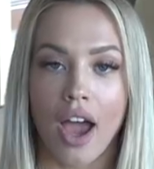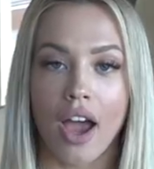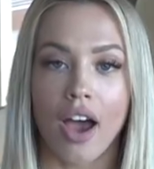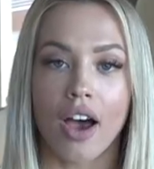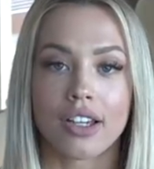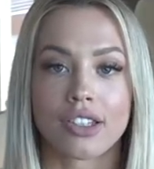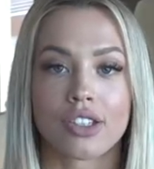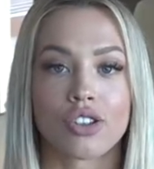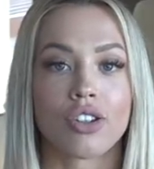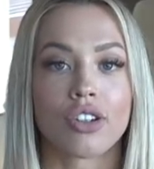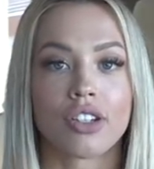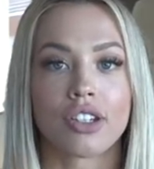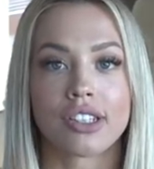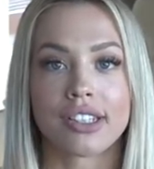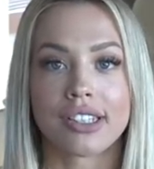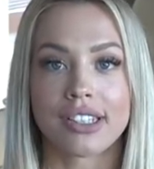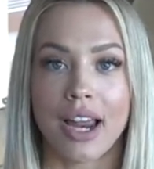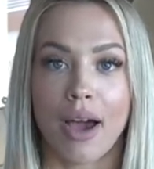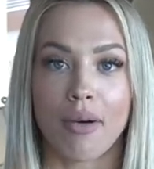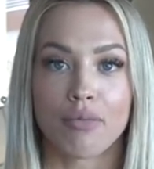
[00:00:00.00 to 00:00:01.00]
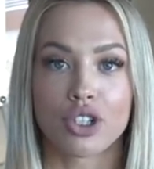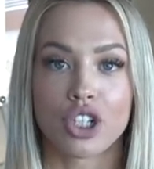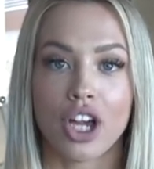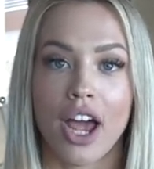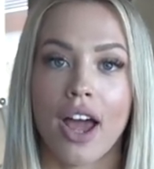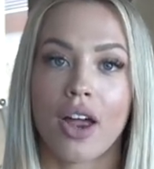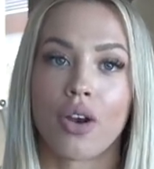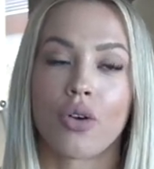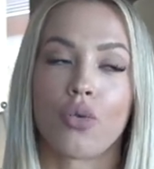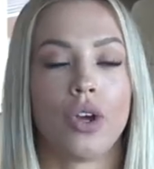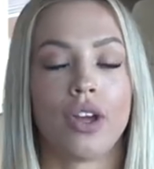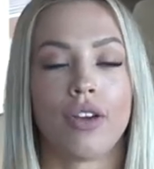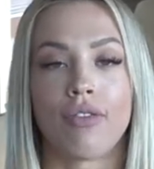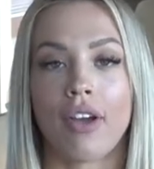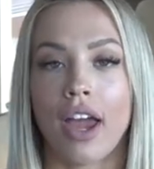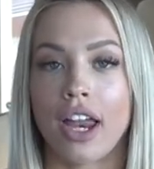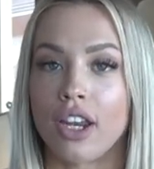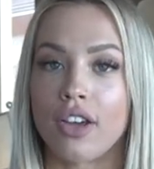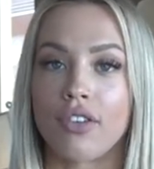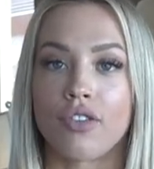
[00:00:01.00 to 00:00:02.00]
I asked on Snapchat if
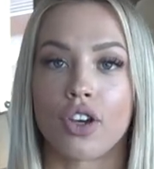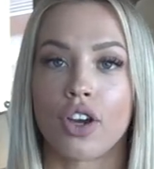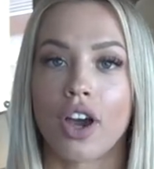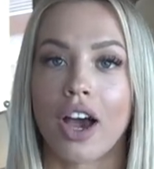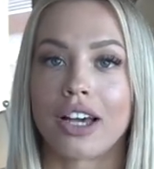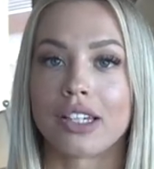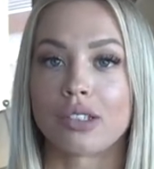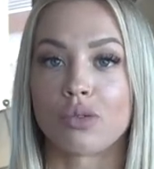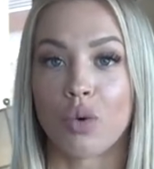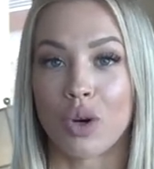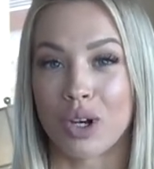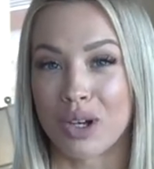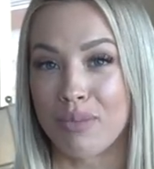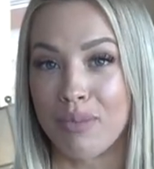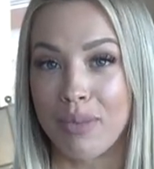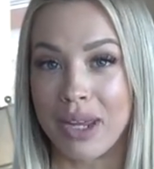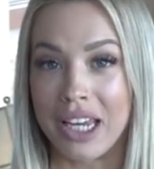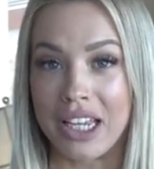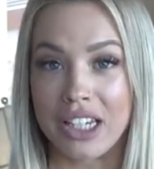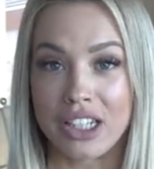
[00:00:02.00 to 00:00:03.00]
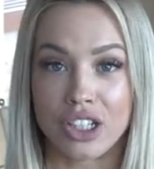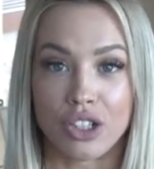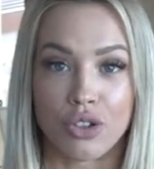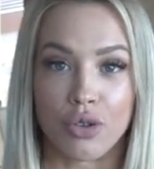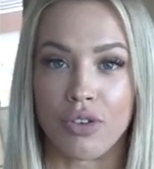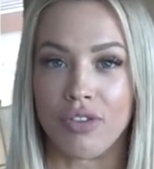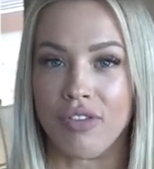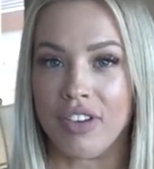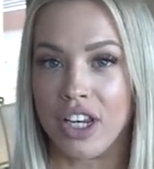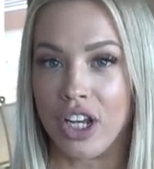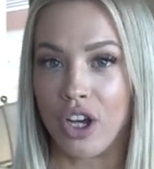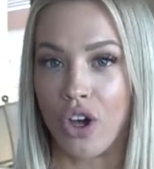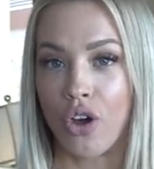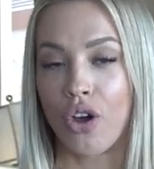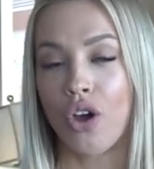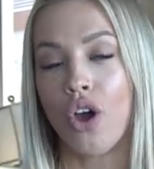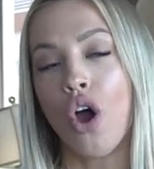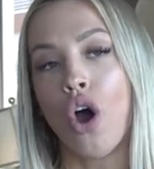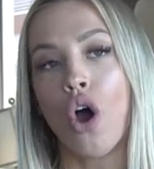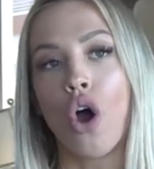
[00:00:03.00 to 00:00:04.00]
any of you guys wanted me to do a
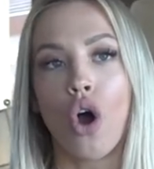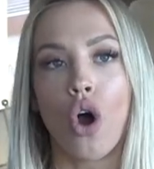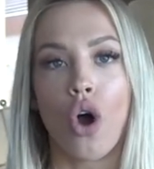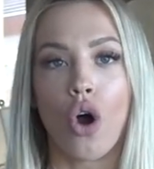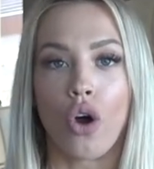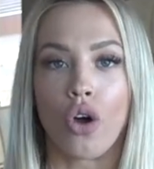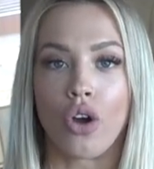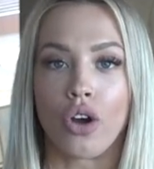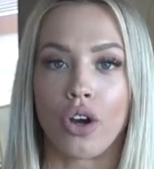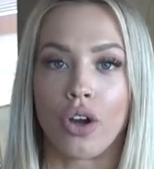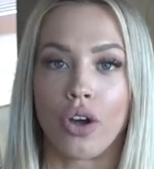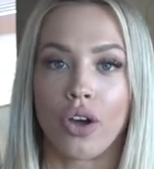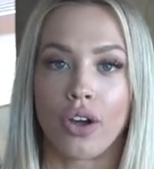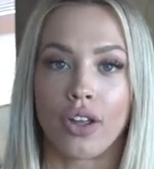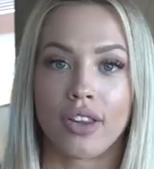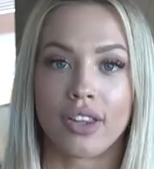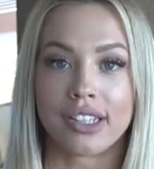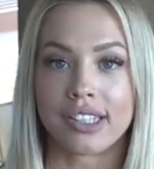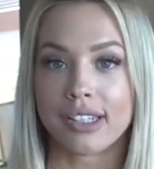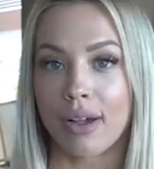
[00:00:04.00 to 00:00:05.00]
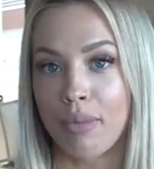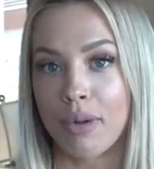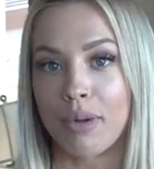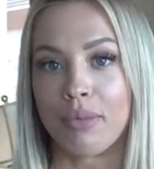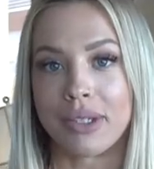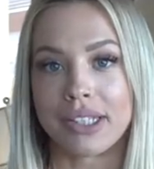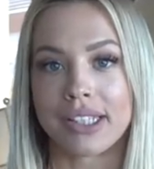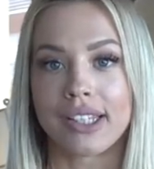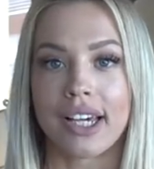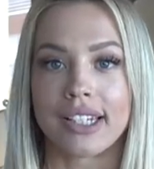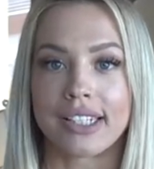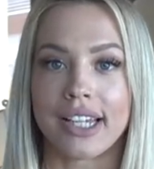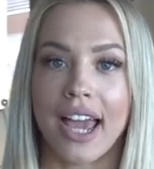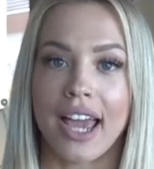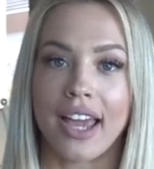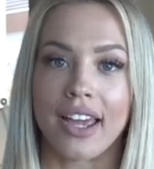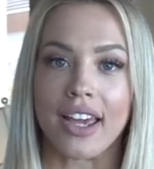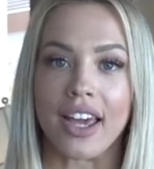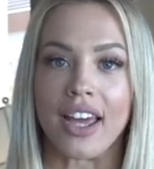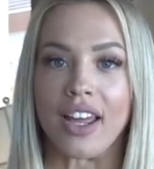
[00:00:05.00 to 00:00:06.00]
video on the supplements I
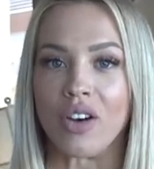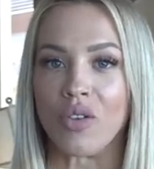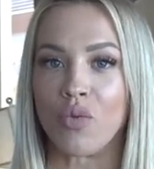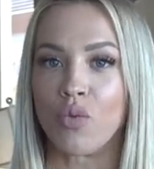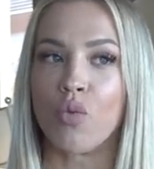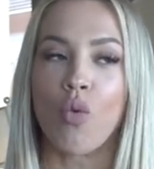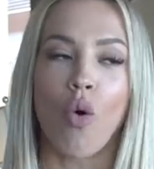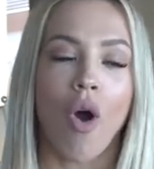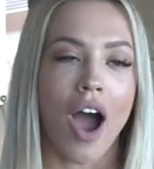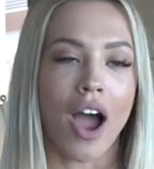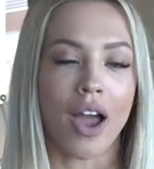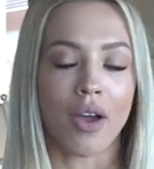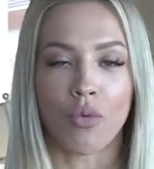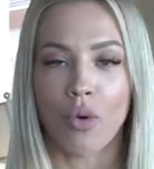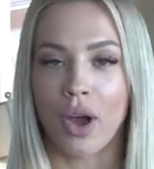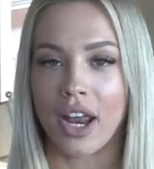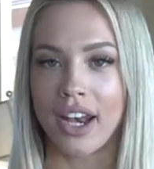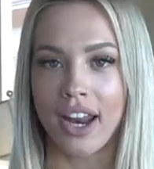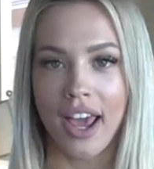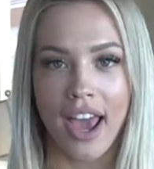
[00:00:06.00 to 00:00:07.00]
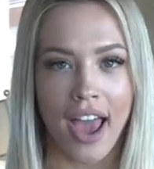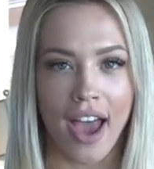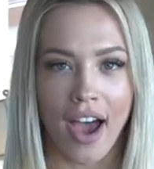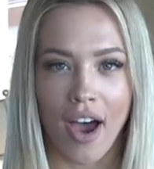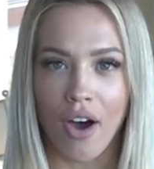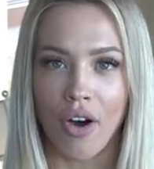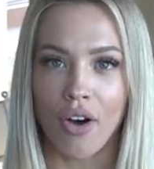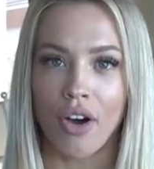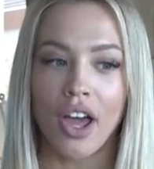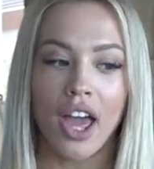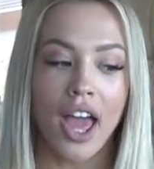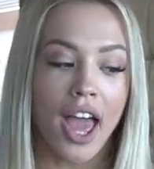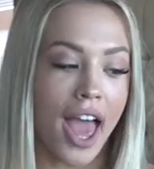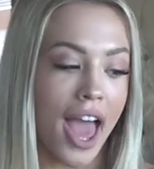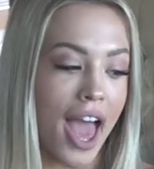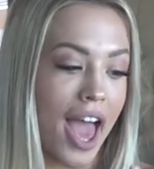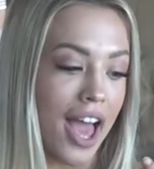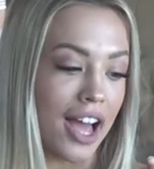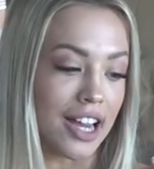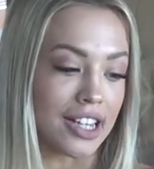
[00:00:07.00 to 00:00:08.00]
take and why, when, how,
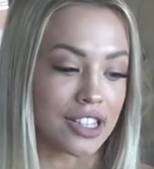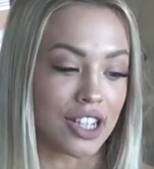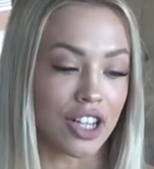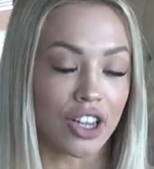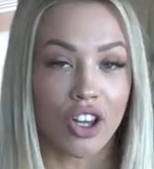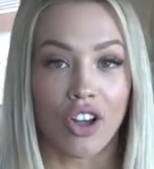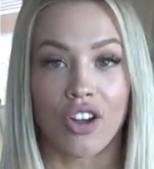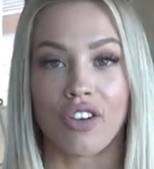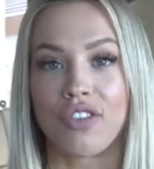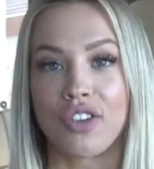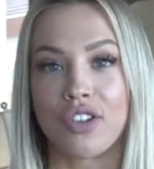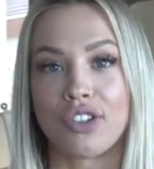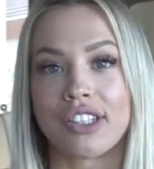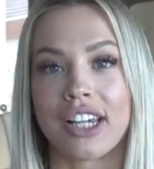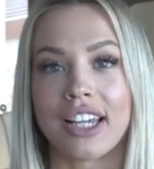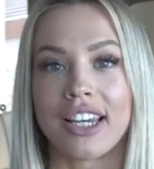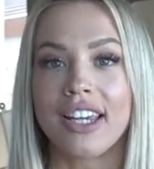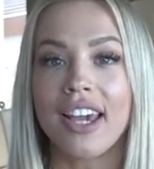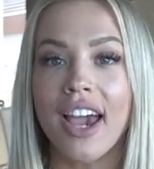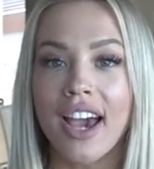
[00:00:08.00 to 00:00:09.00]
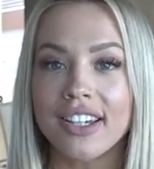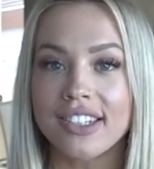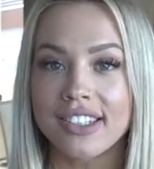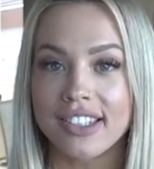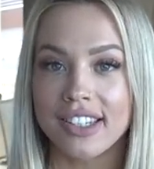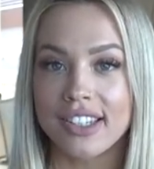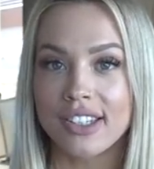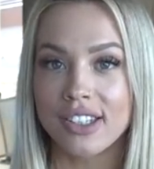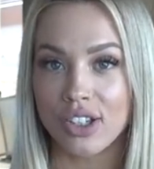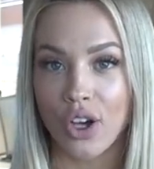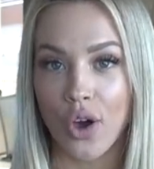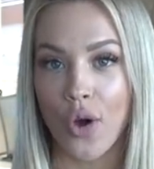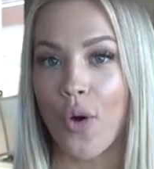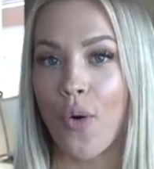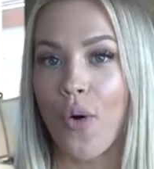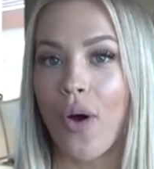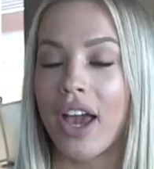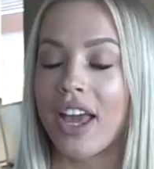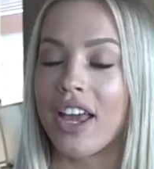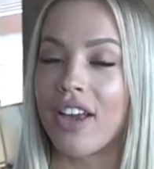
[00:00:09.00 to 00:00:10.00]
and a lot of you said yes,
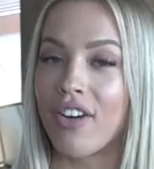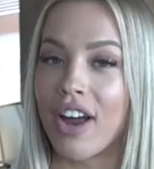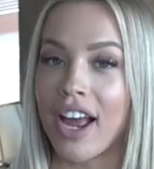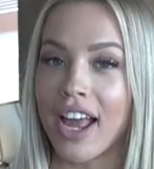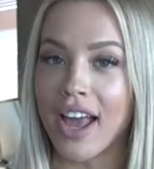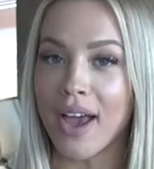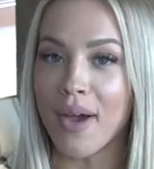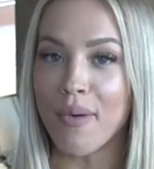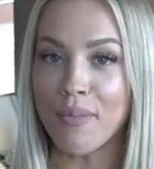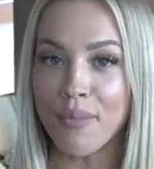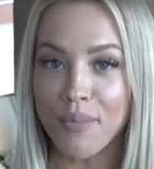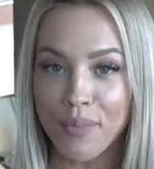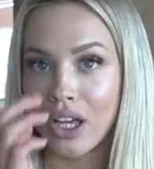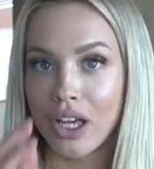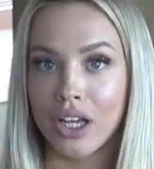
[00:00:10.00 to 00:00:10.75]
so here I am.